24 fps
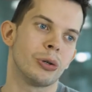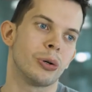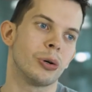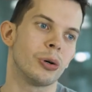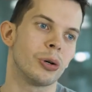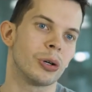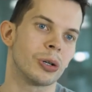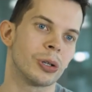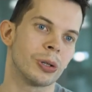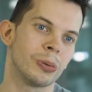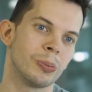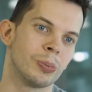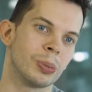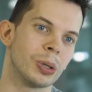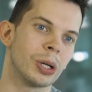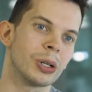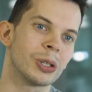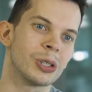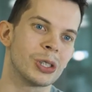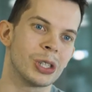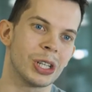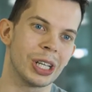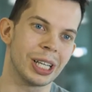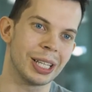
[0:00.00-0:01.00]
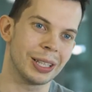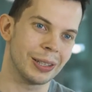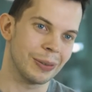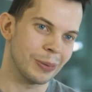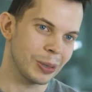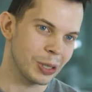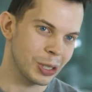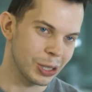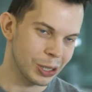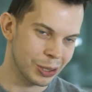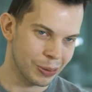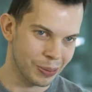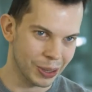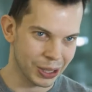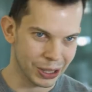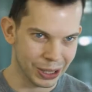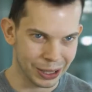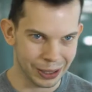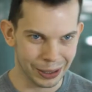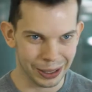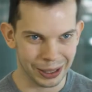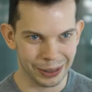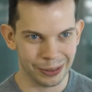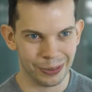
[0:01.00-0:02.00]
or blockchain, which is
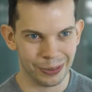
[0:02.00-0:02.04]
very